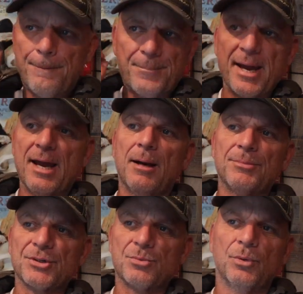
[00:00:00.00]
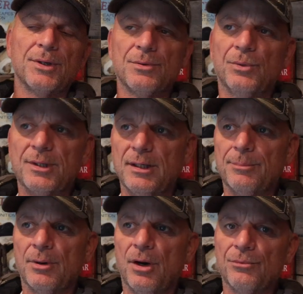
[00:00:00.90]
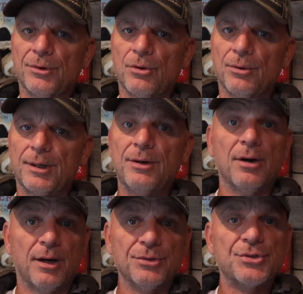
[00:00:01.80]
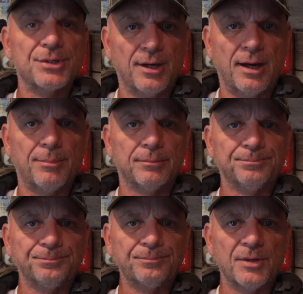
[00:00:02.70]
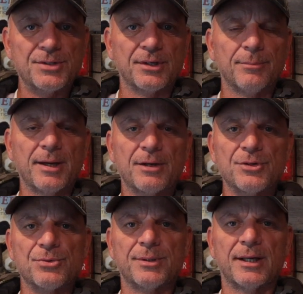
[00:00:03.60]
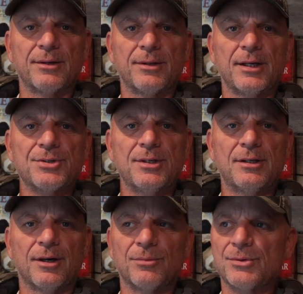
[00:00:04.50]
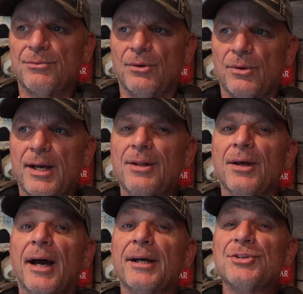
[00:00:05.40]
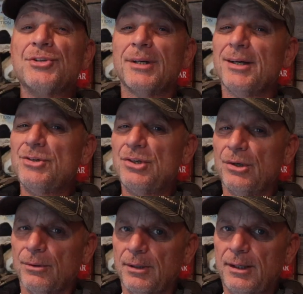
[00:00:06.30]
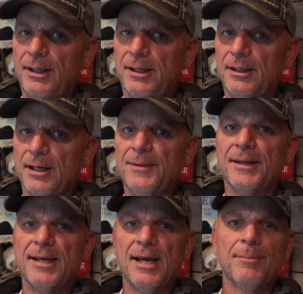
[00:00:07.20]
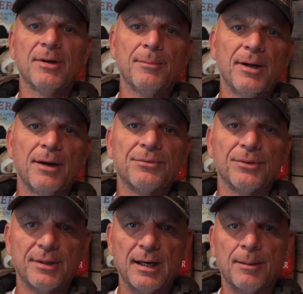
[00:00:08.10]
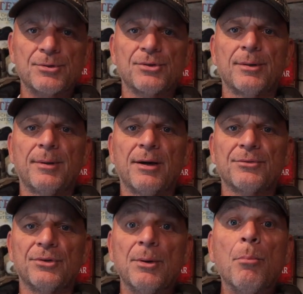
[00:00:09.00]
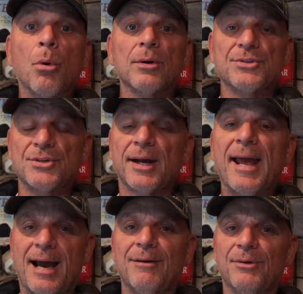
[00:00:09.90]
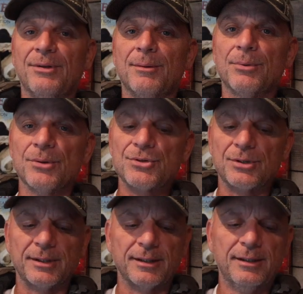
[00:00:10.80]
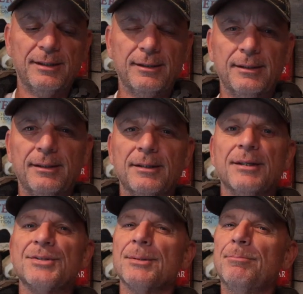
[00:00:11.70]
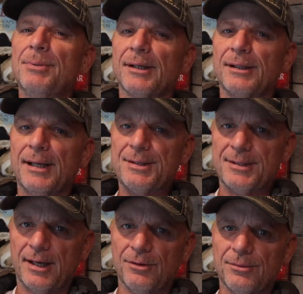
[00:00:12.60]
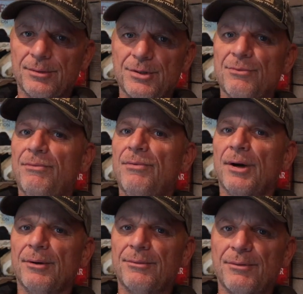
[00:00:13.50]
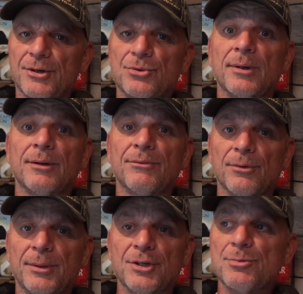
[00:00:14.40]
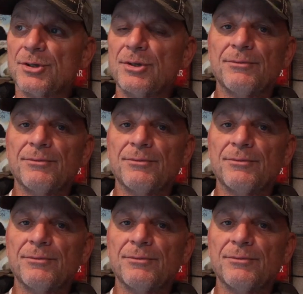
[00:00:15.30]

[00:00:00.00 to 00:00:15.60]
bam, just would keep on recording non-stop until the batteries were dead or the SD card was full. And the hikes that I do, and the game that I'm after, and the capture that I'm after, and the importance that I have on them personally, it's a big letdown. It's very frustrating for me, especially